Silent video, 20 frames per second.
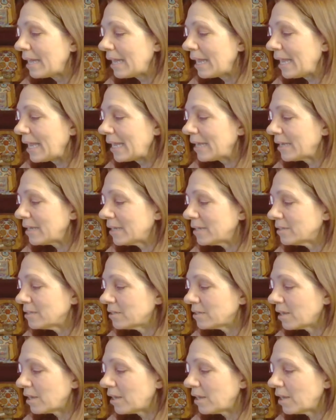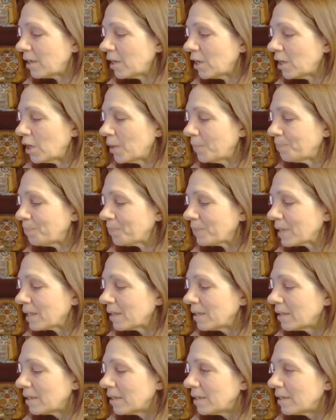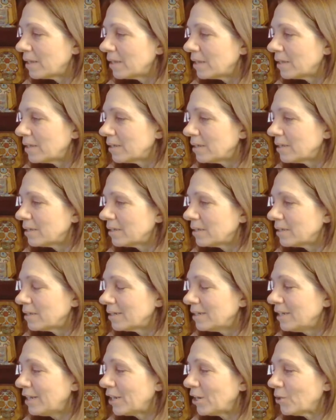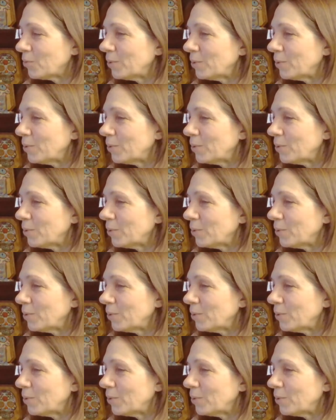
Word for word: And, um, you know,